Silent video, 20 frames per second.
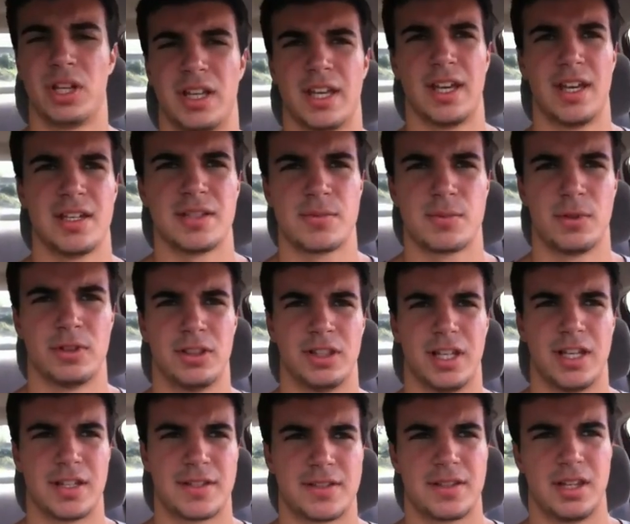guys, one
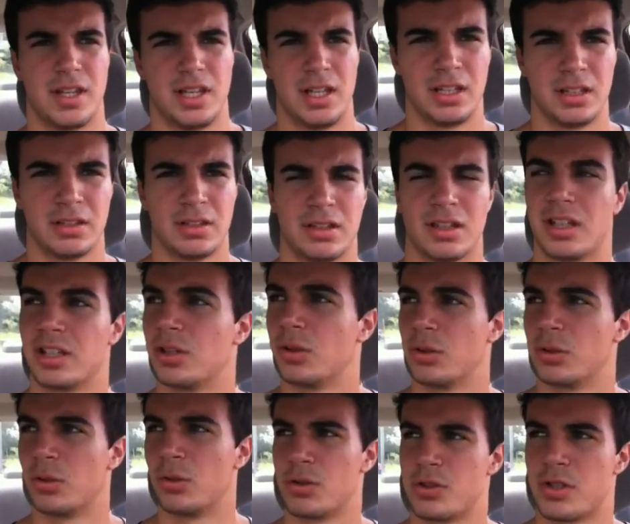last thing, I don't
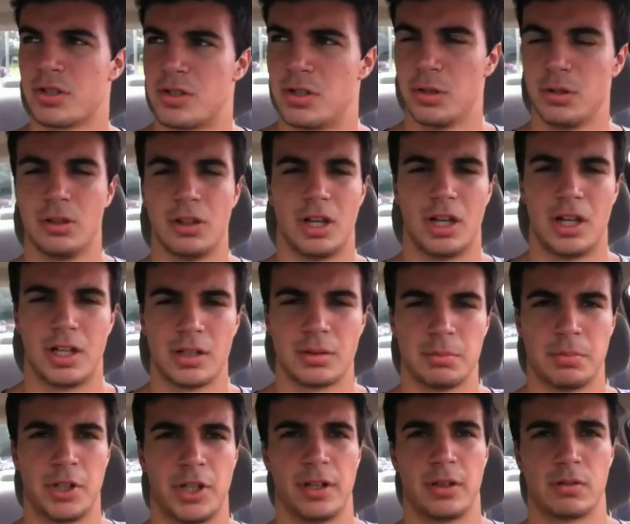want to hold you too
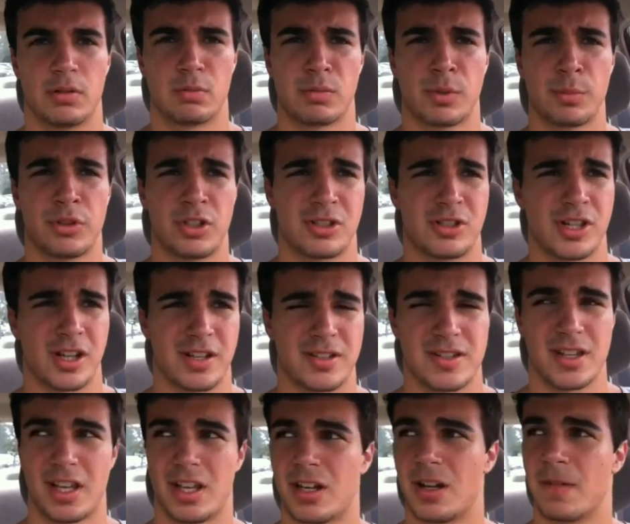long, but remember to check
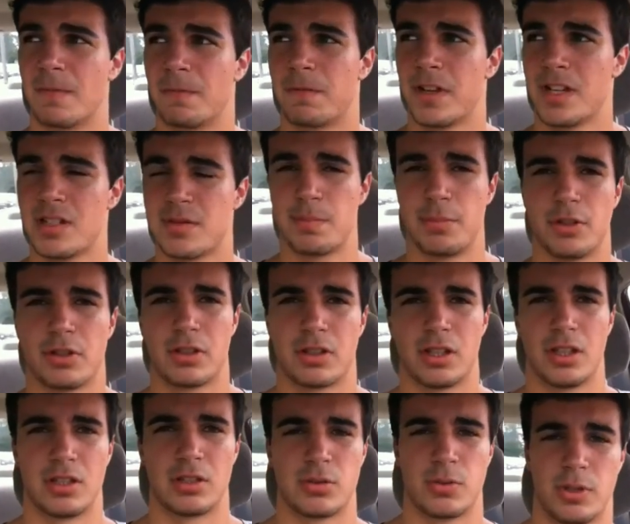us out on Facebook
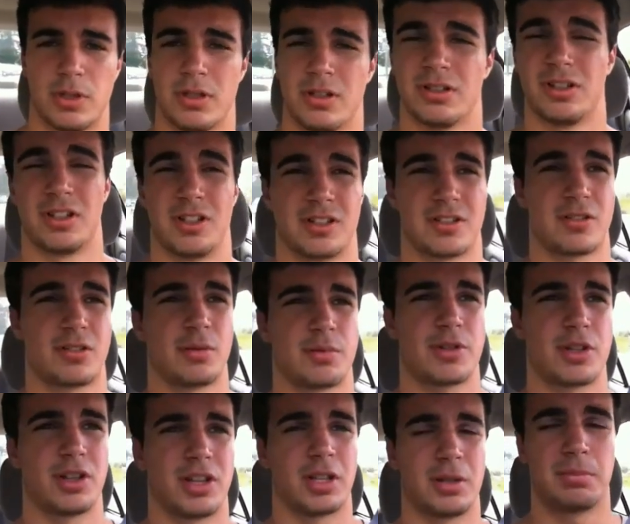and Twitter in the
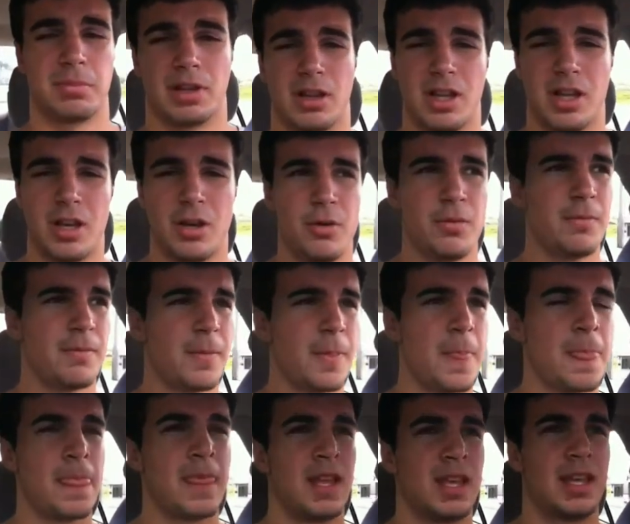description link below.
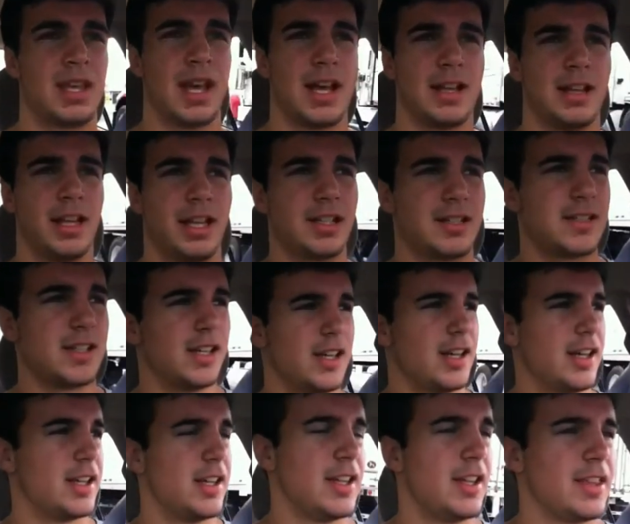And I'd like
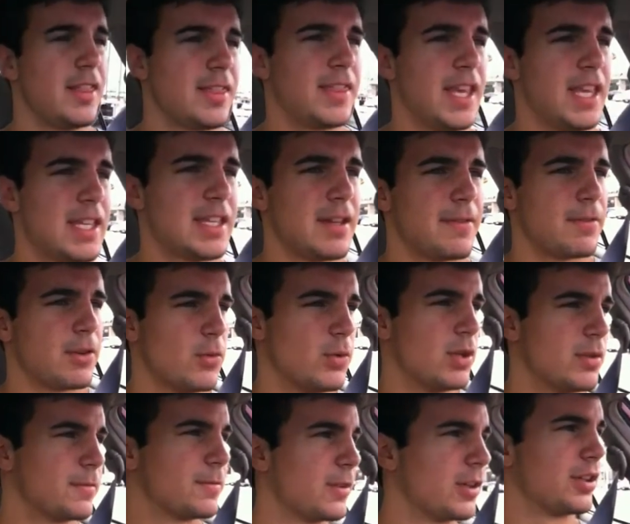to thank
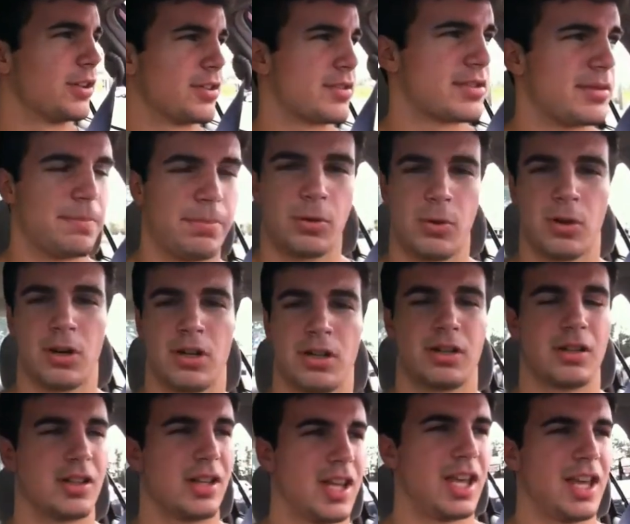everyone for all the support
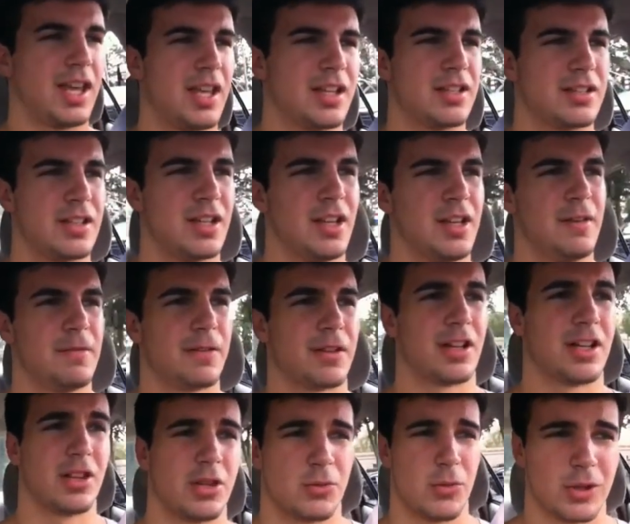and for
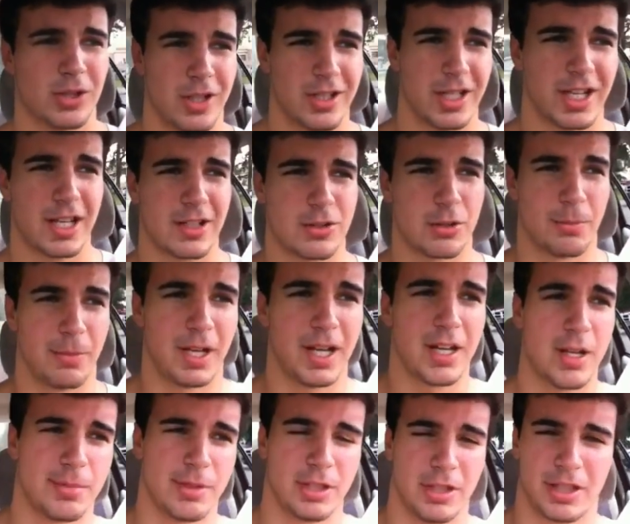getting the word of natural
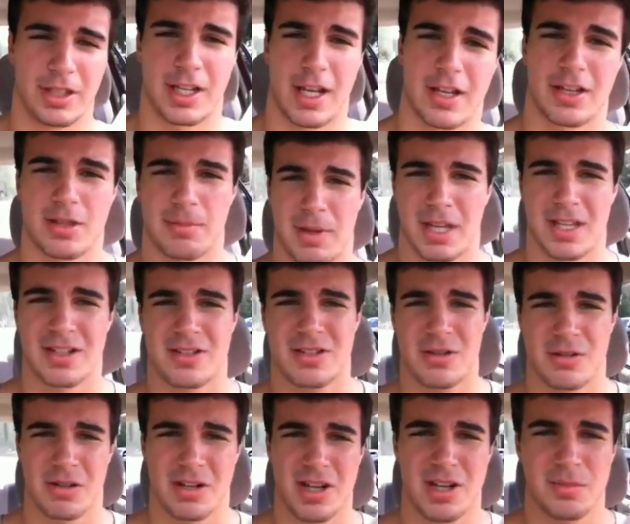bodybuilding out in the
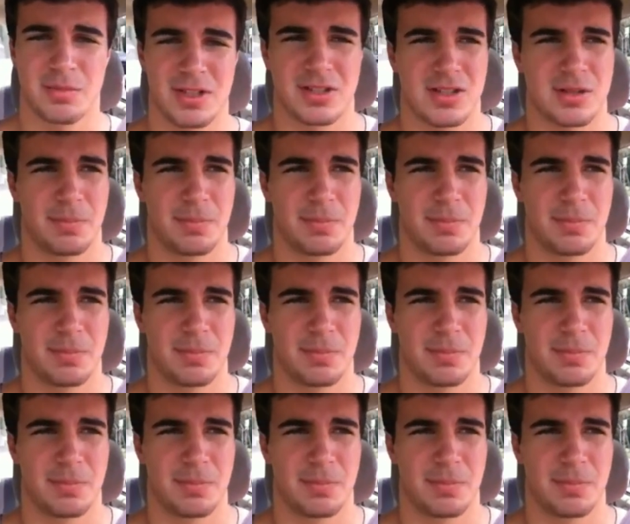mainstream and